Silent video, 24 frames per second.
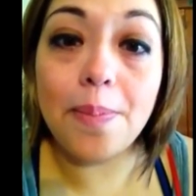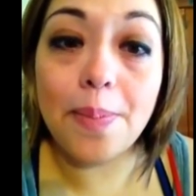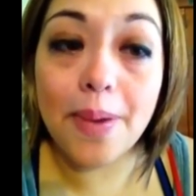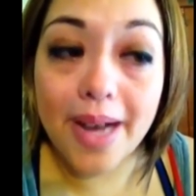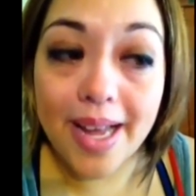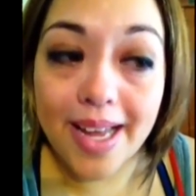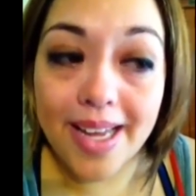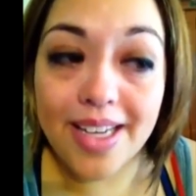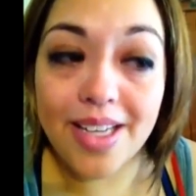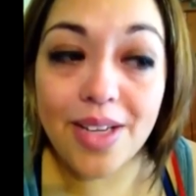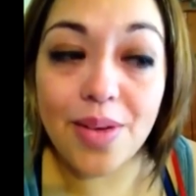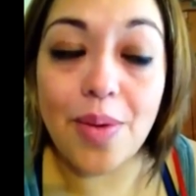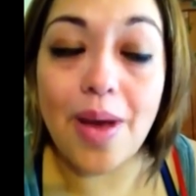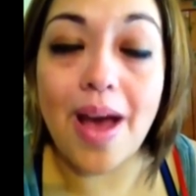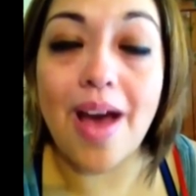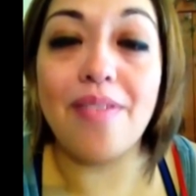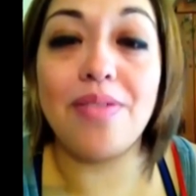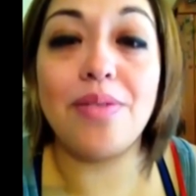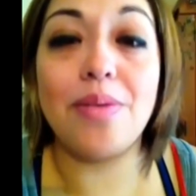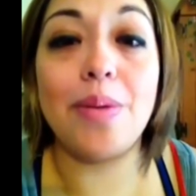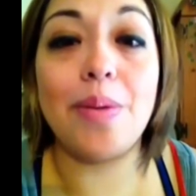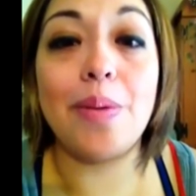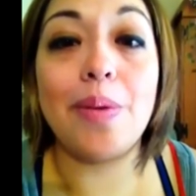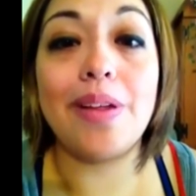But you
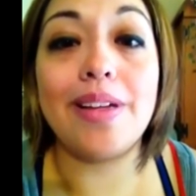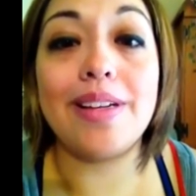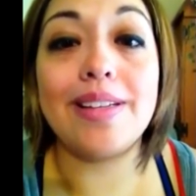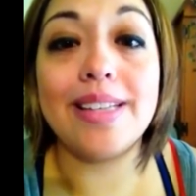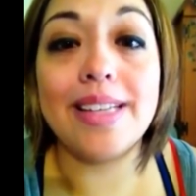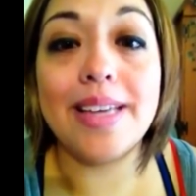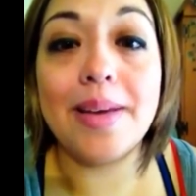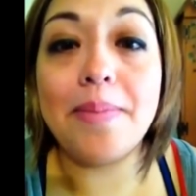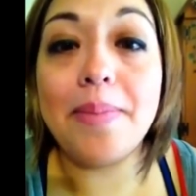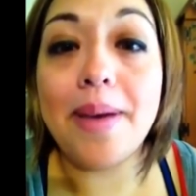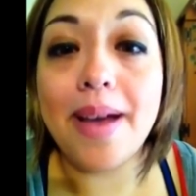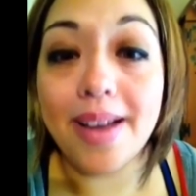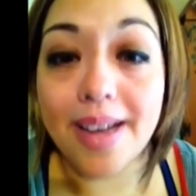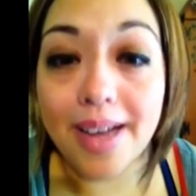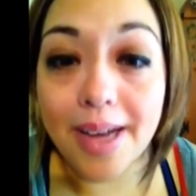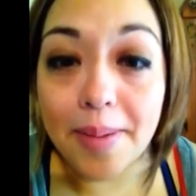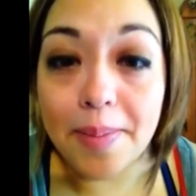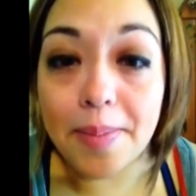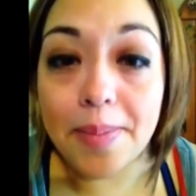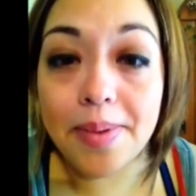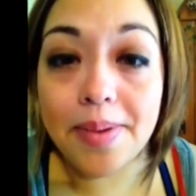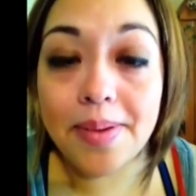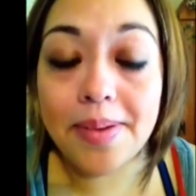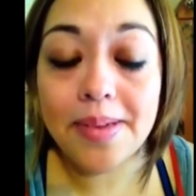have to be willing to get back
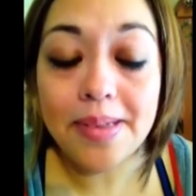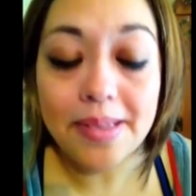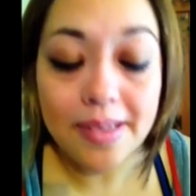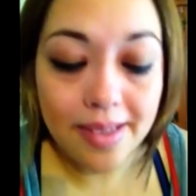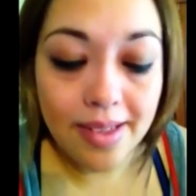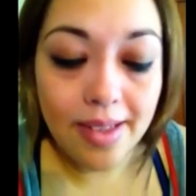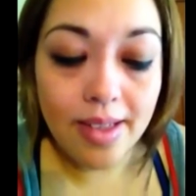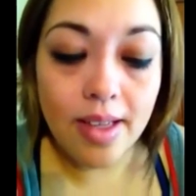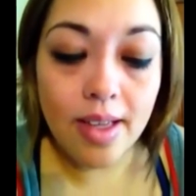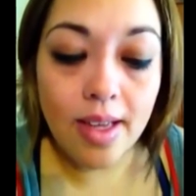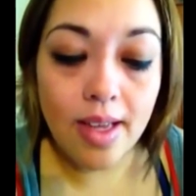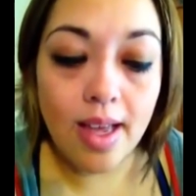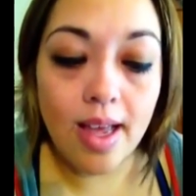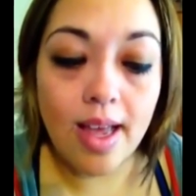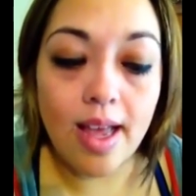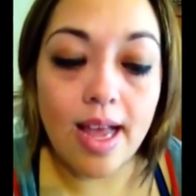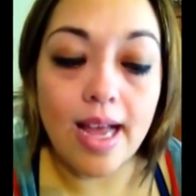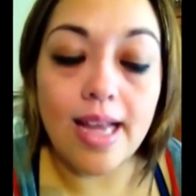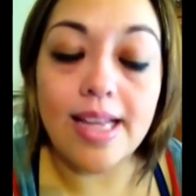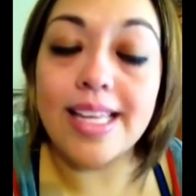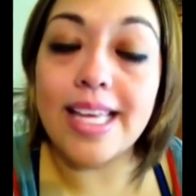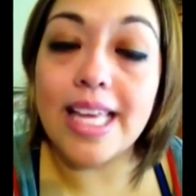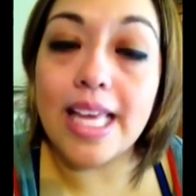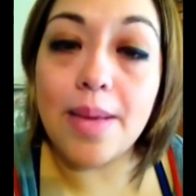up
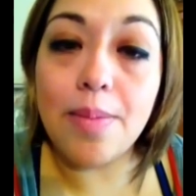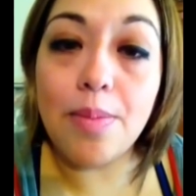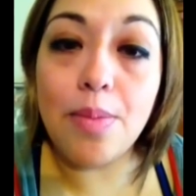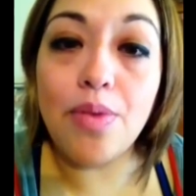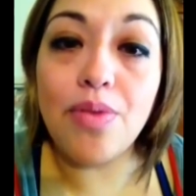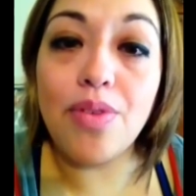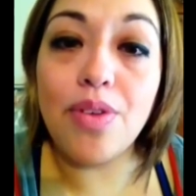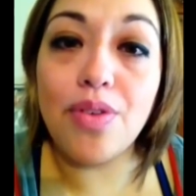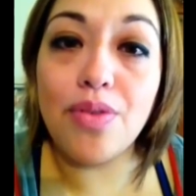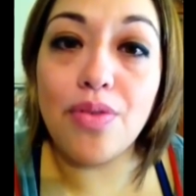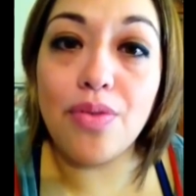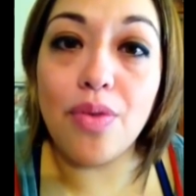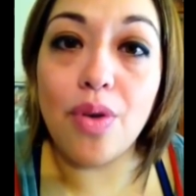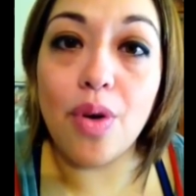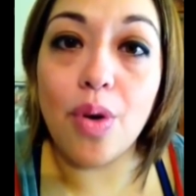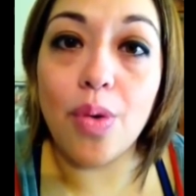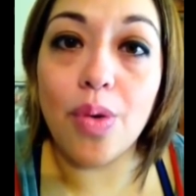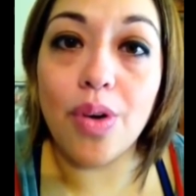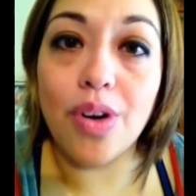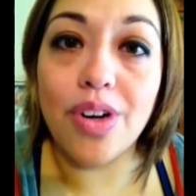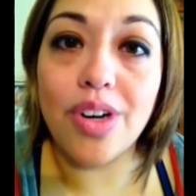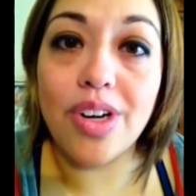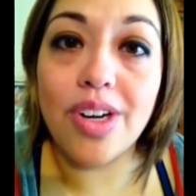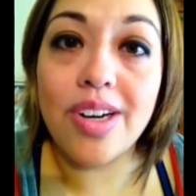and keep moving
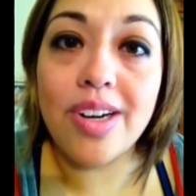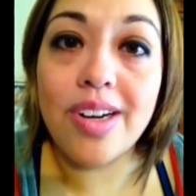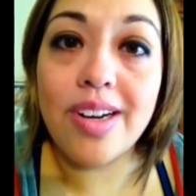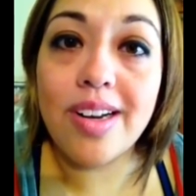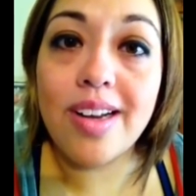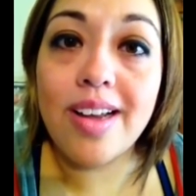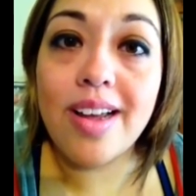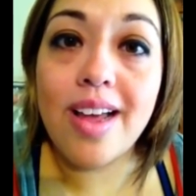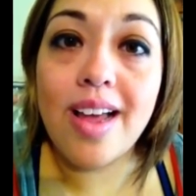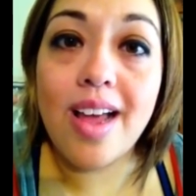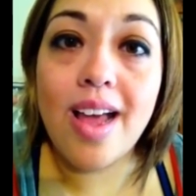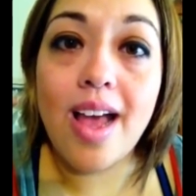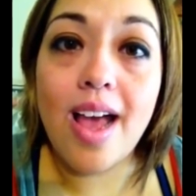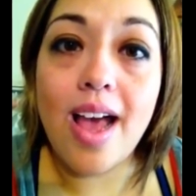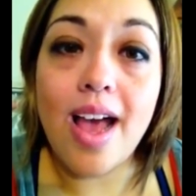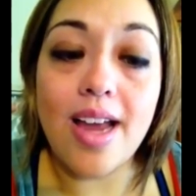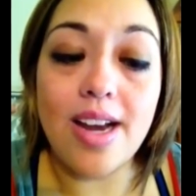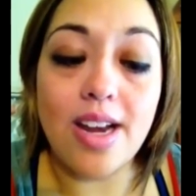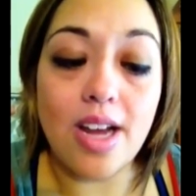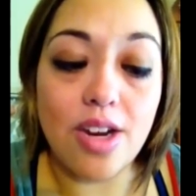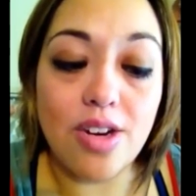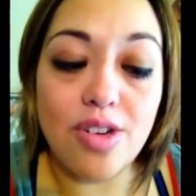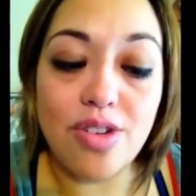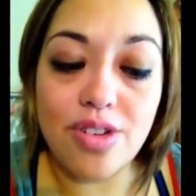forward
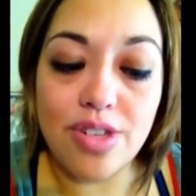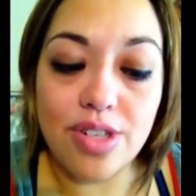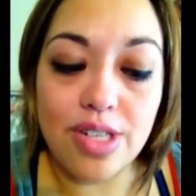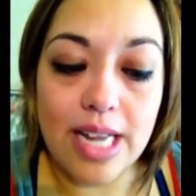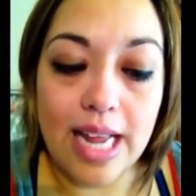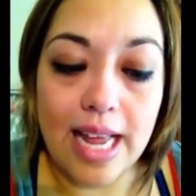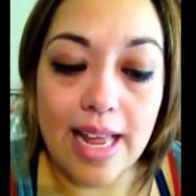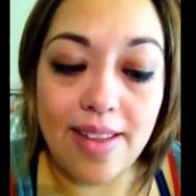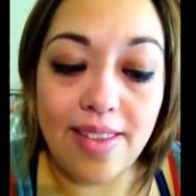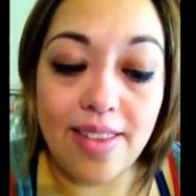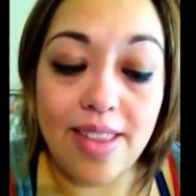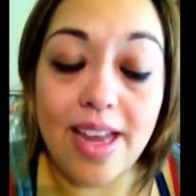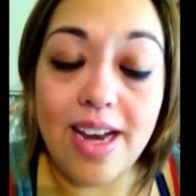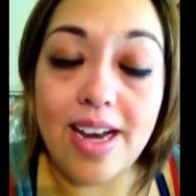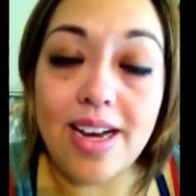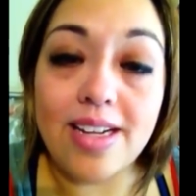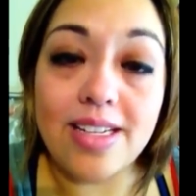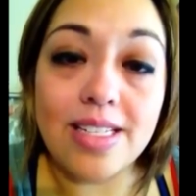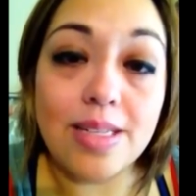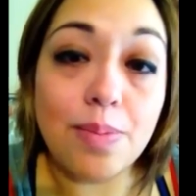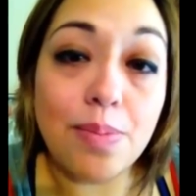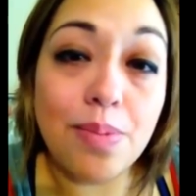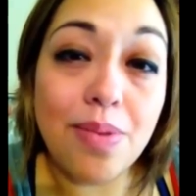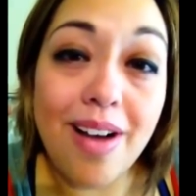and understand that it
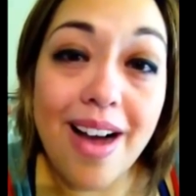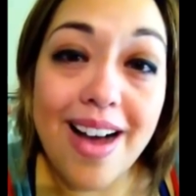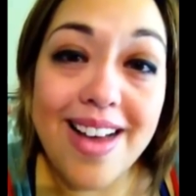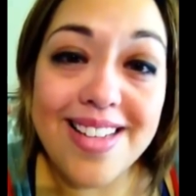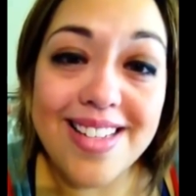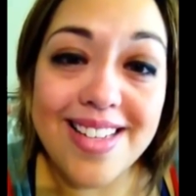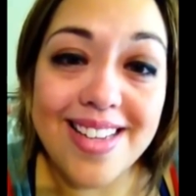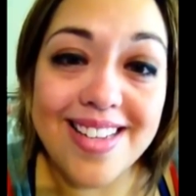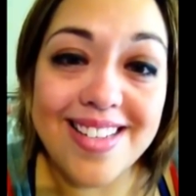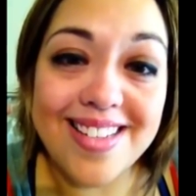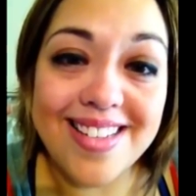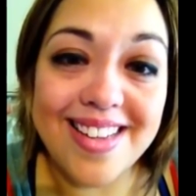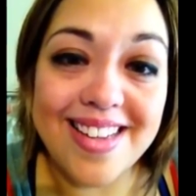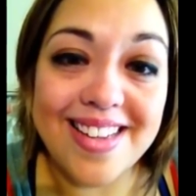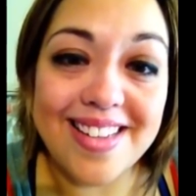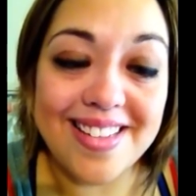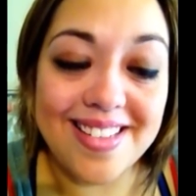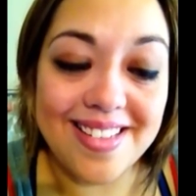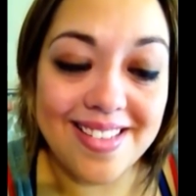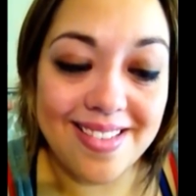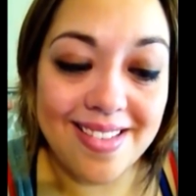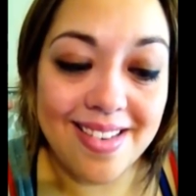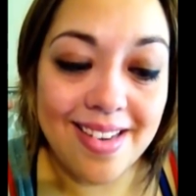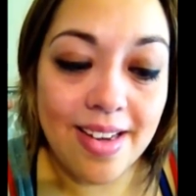is a process.
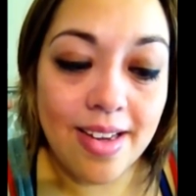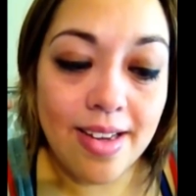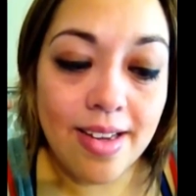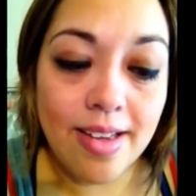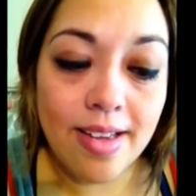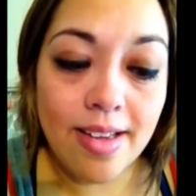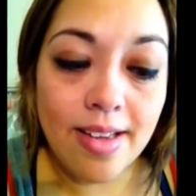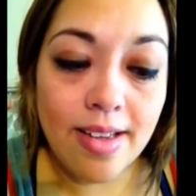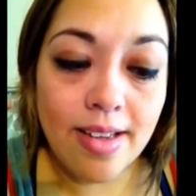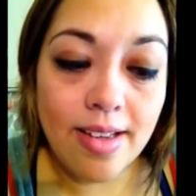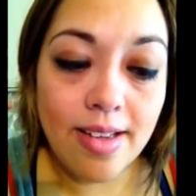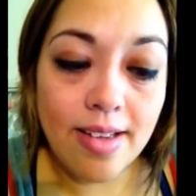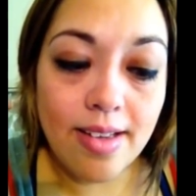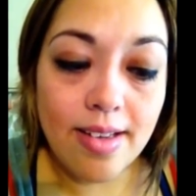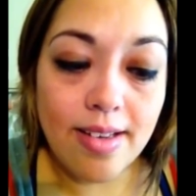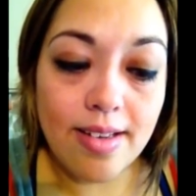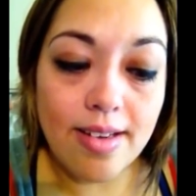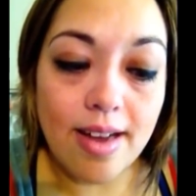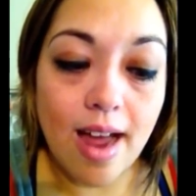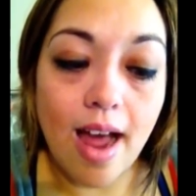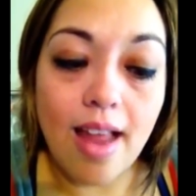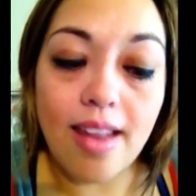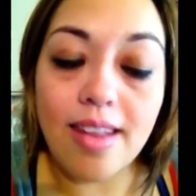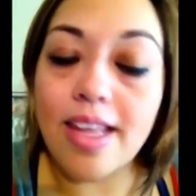It's
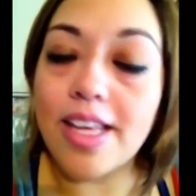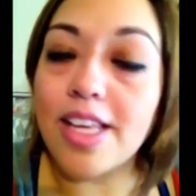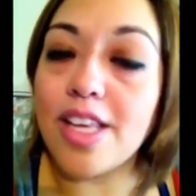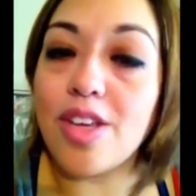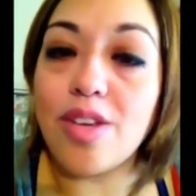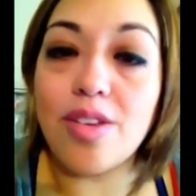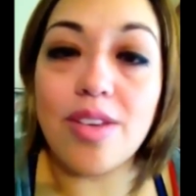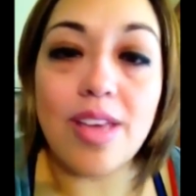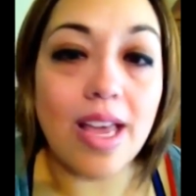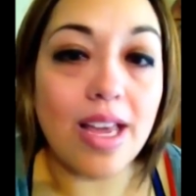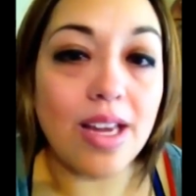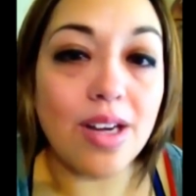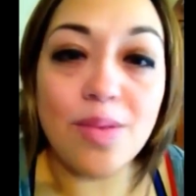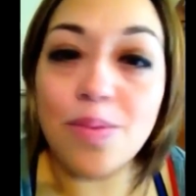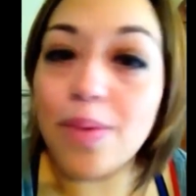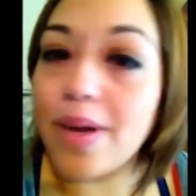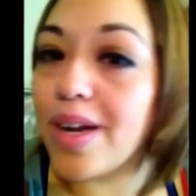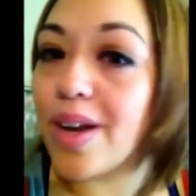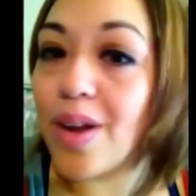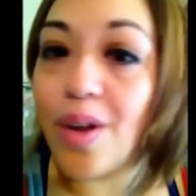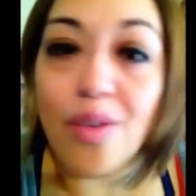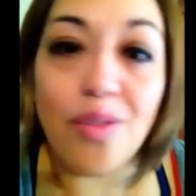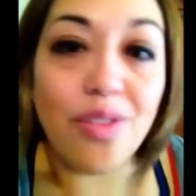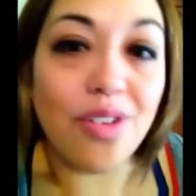not like you gained
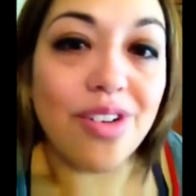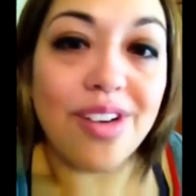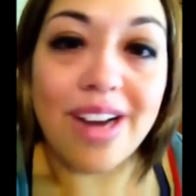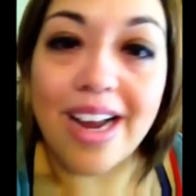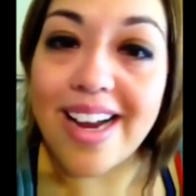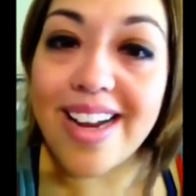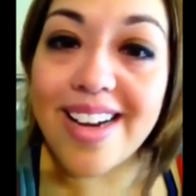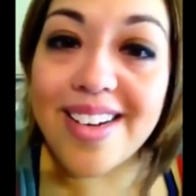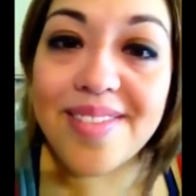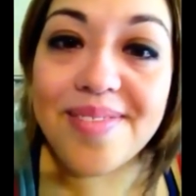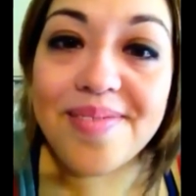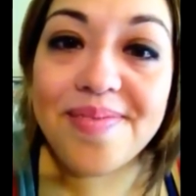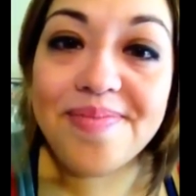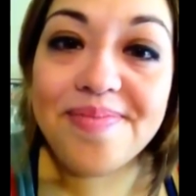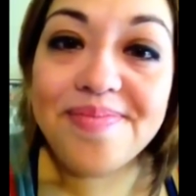weight overnight.